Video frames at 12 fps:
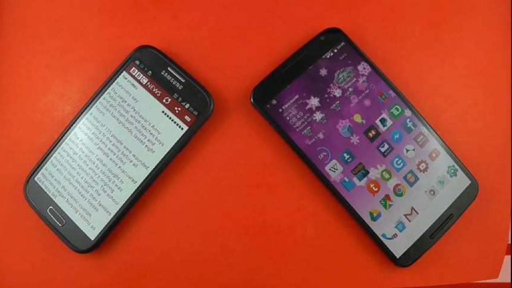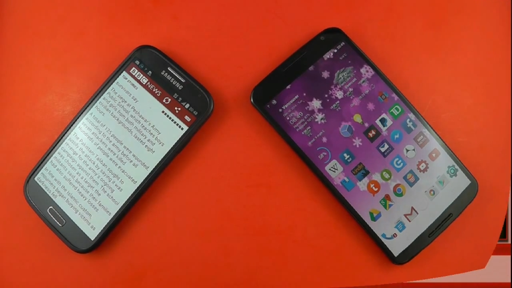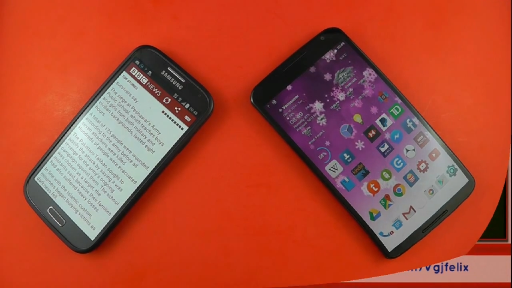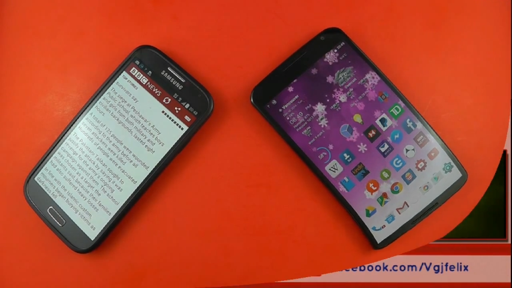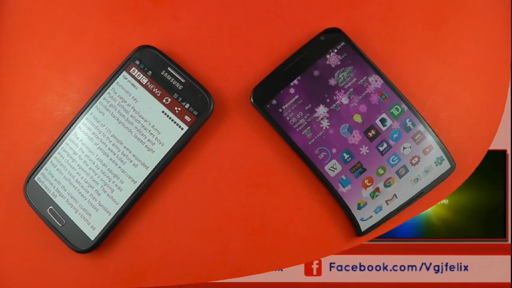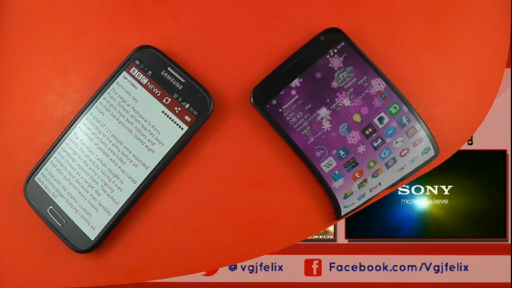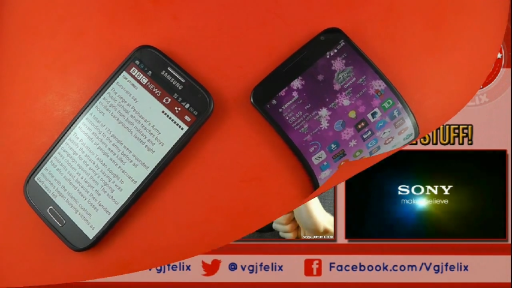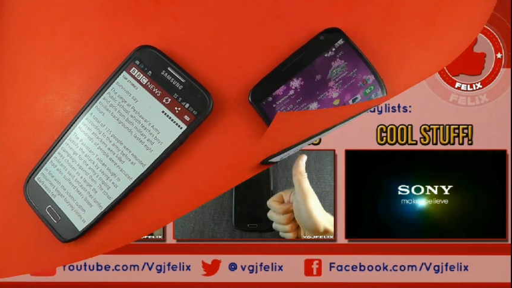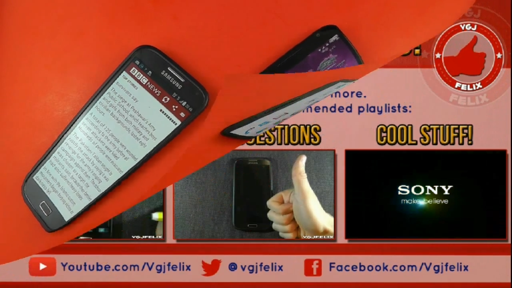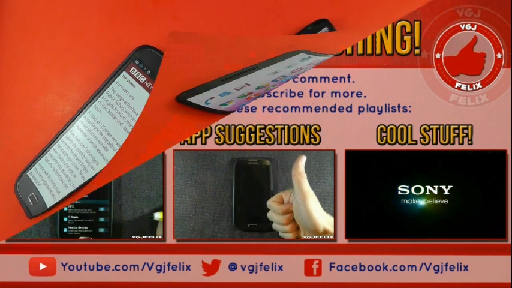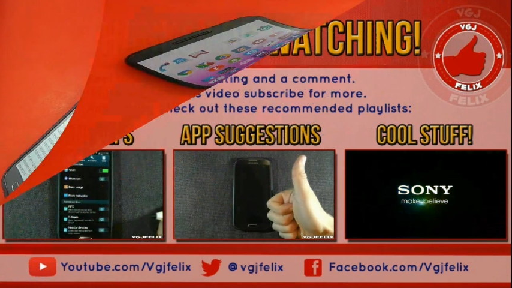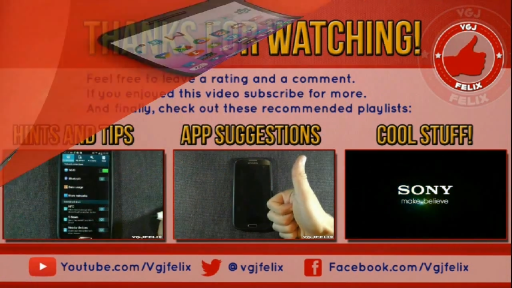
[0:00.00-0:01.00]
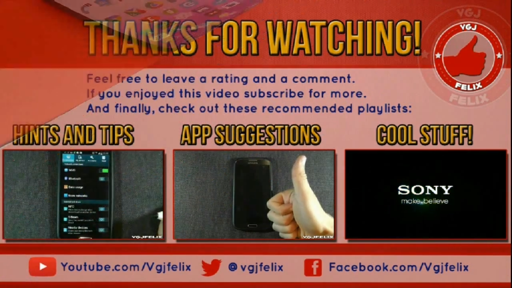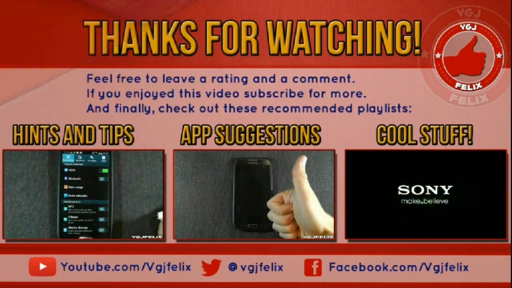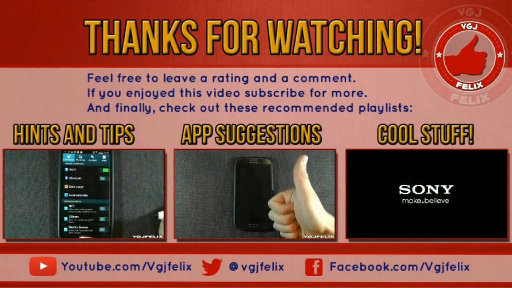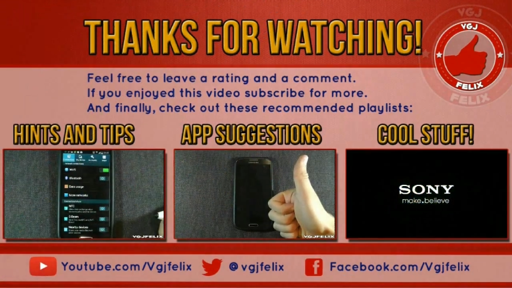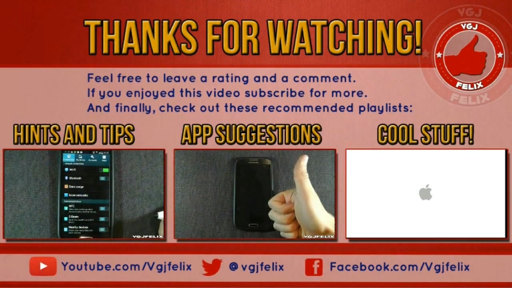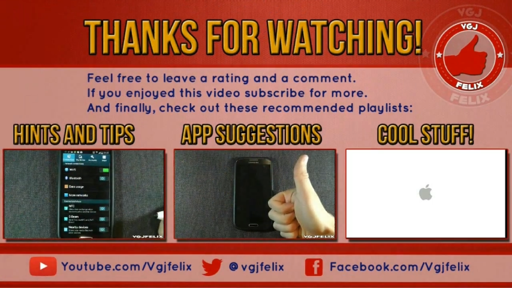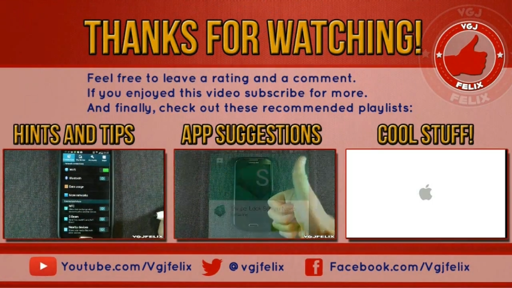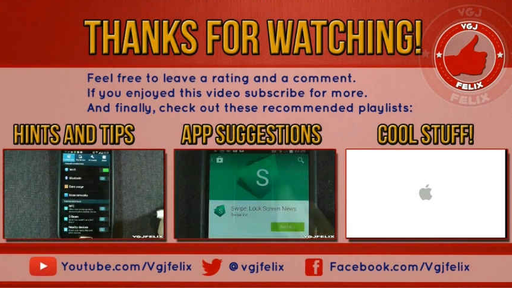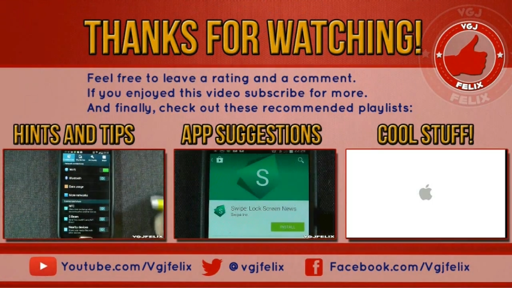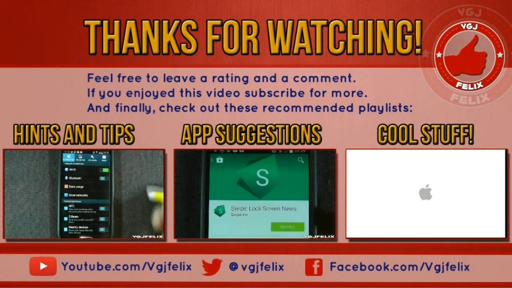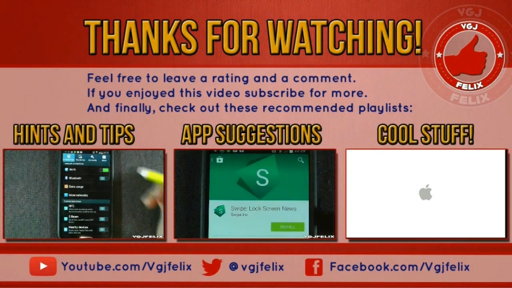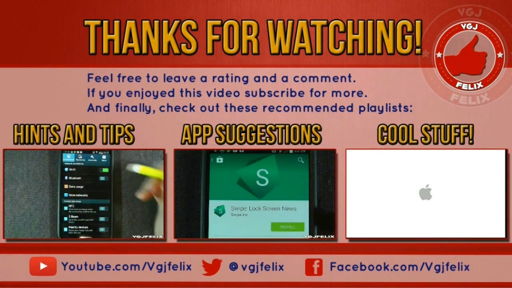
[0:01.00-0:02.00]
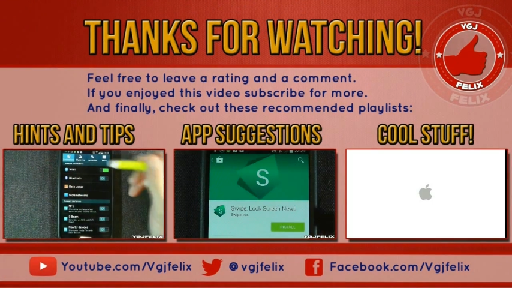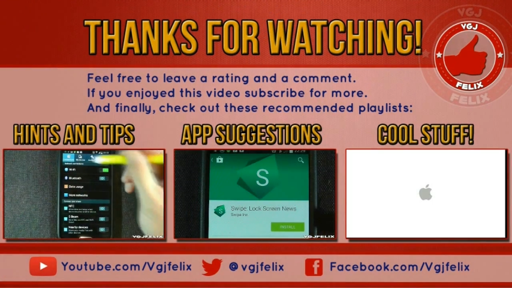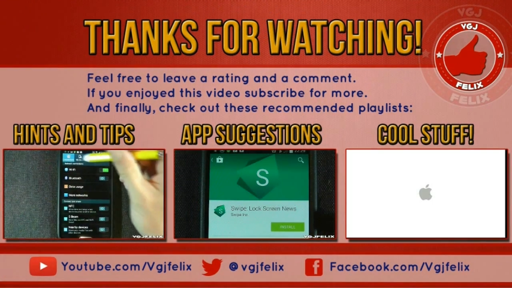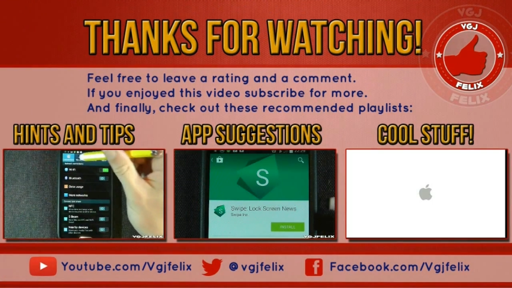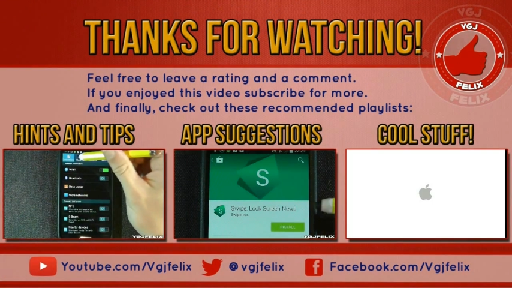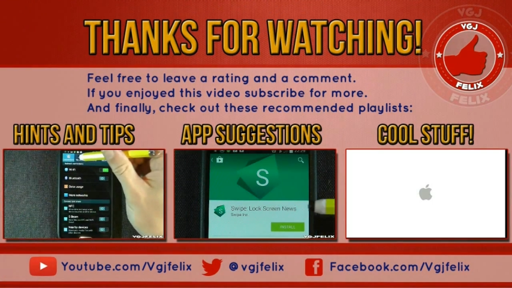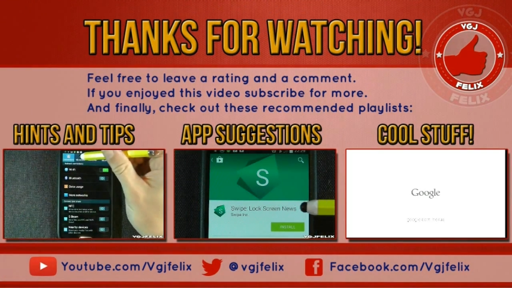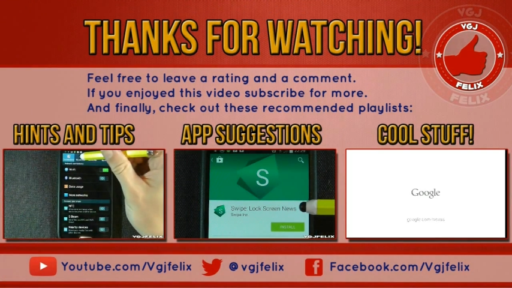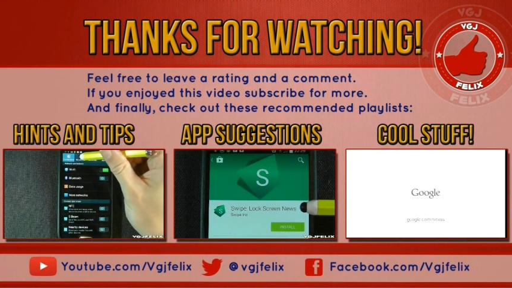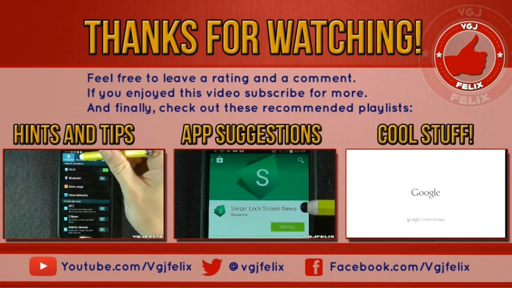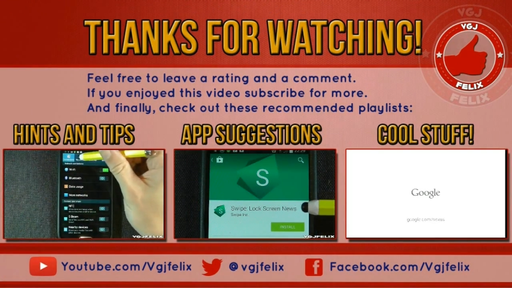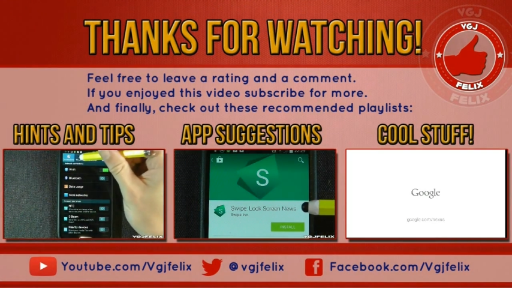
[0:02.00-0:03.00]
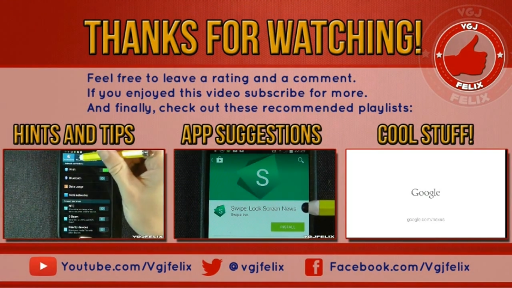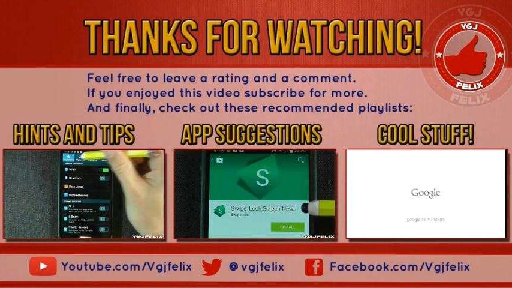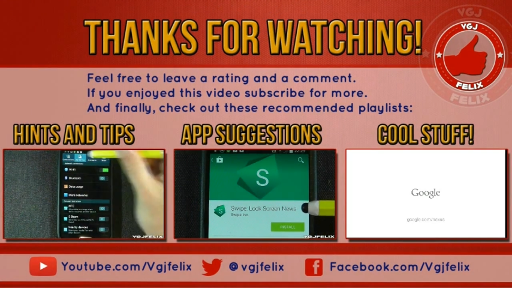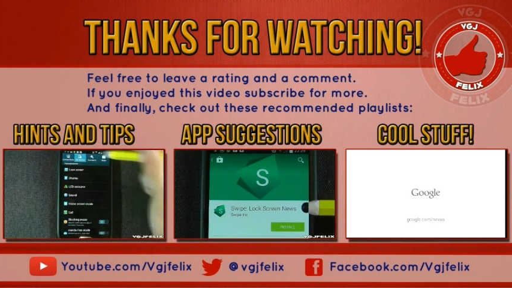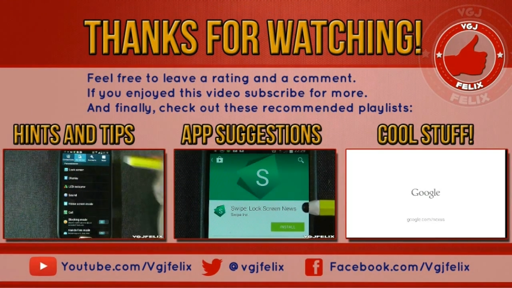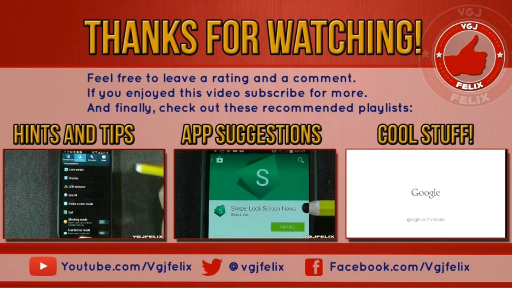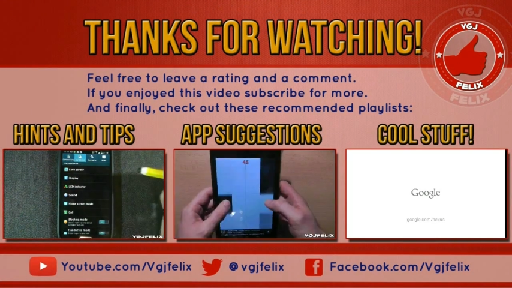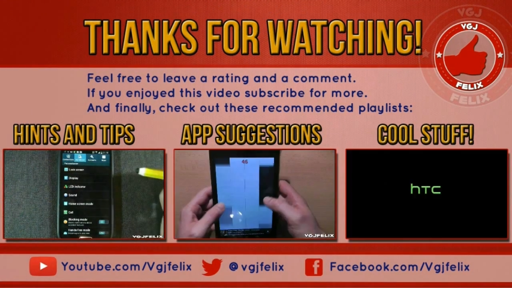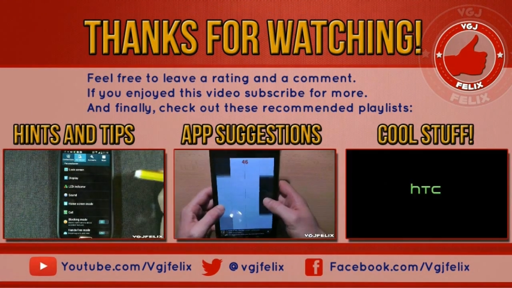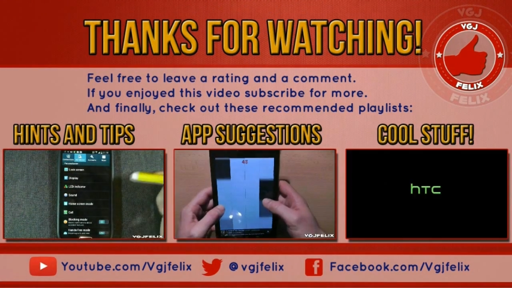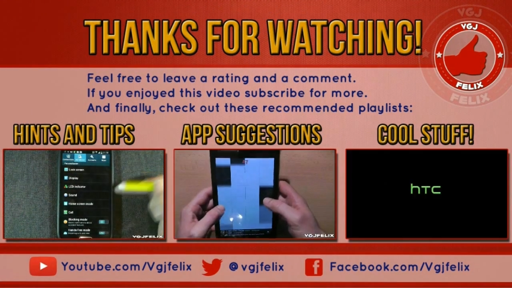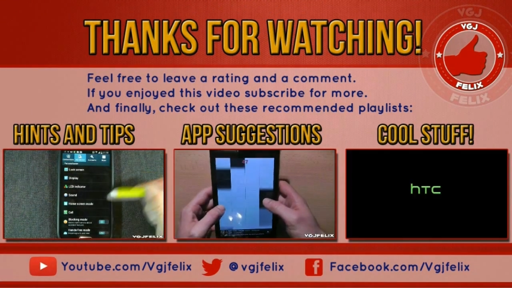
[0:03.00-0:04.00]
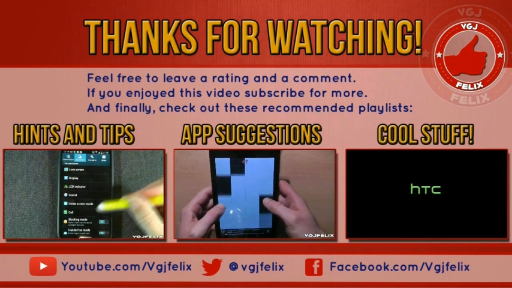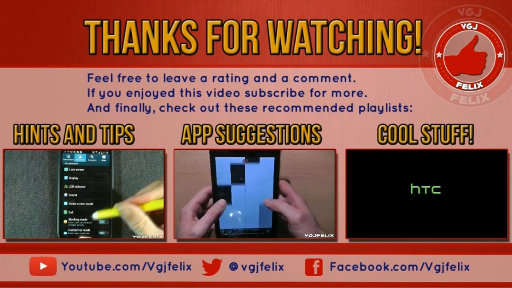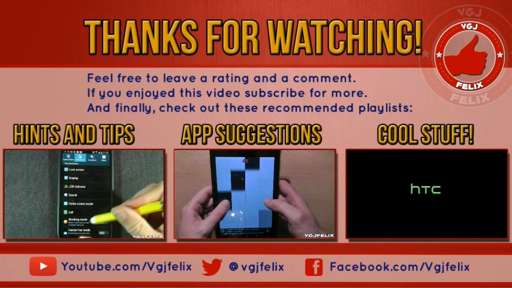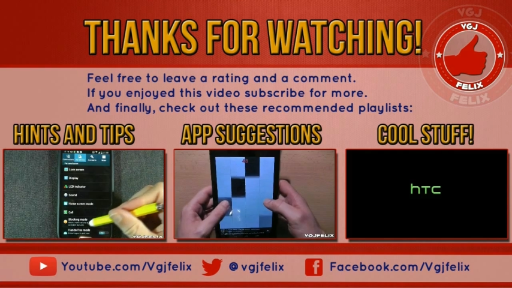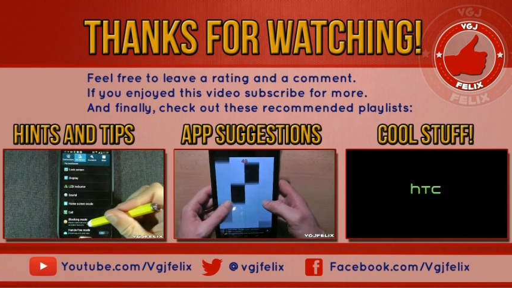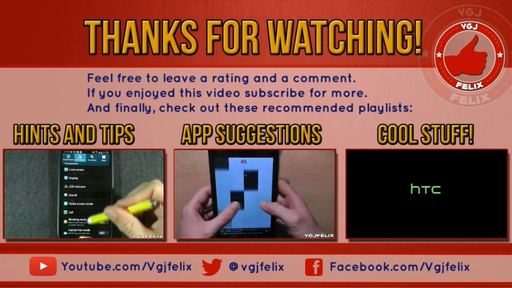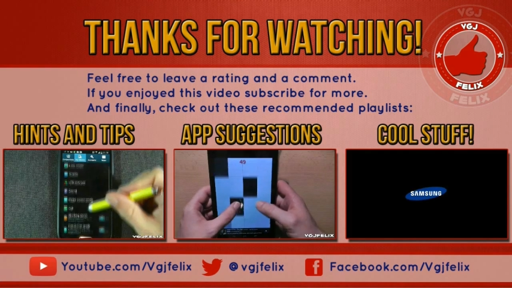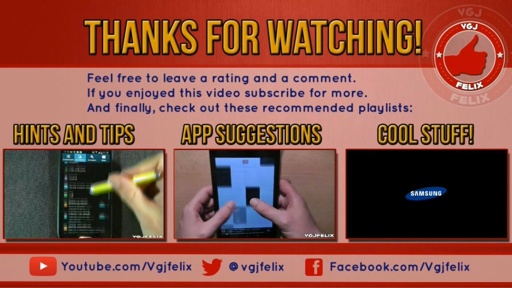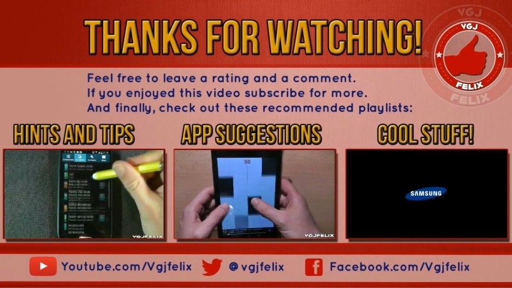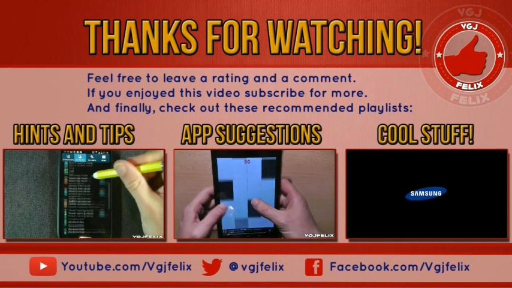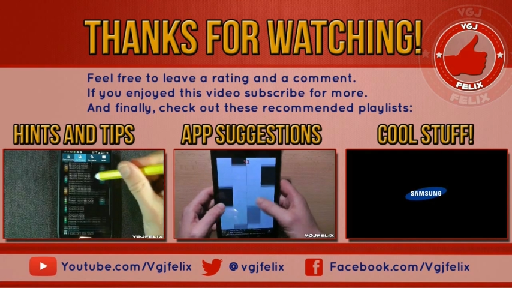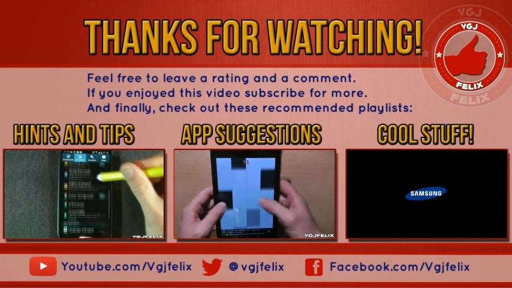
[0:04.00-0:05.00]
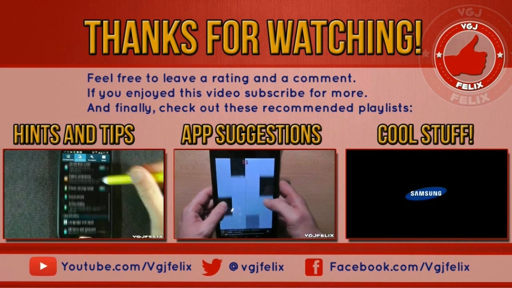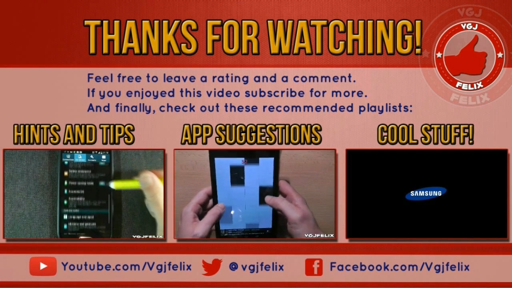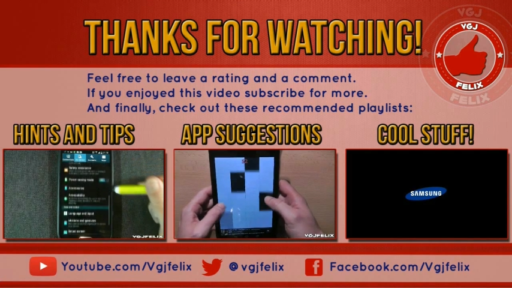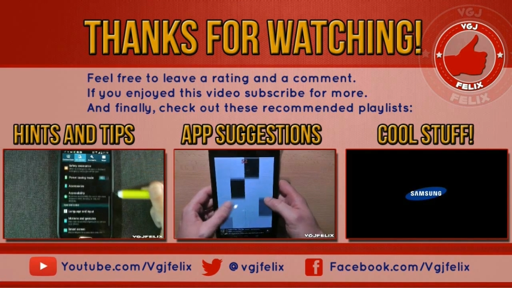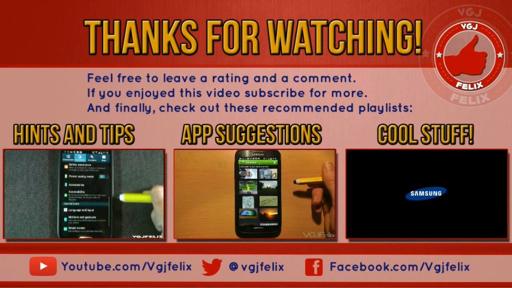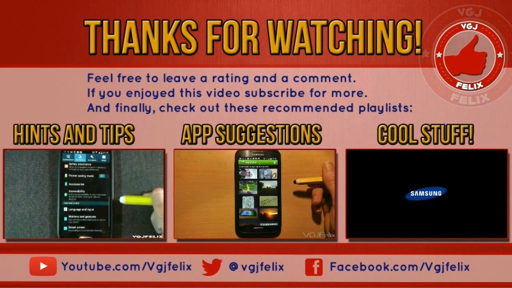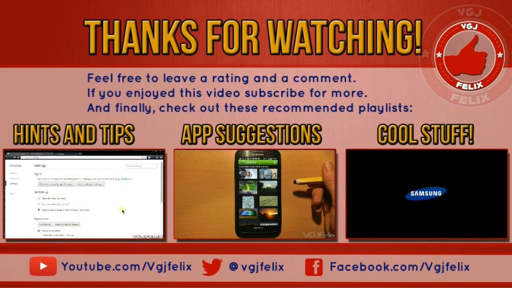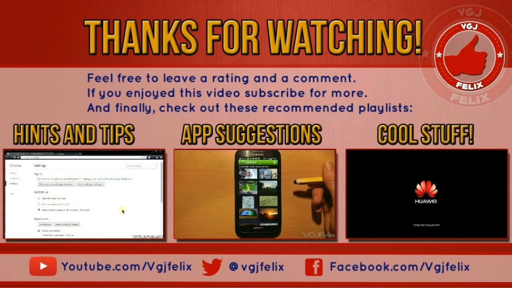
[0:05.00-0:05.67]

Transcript: Nobody's mouth can be seen.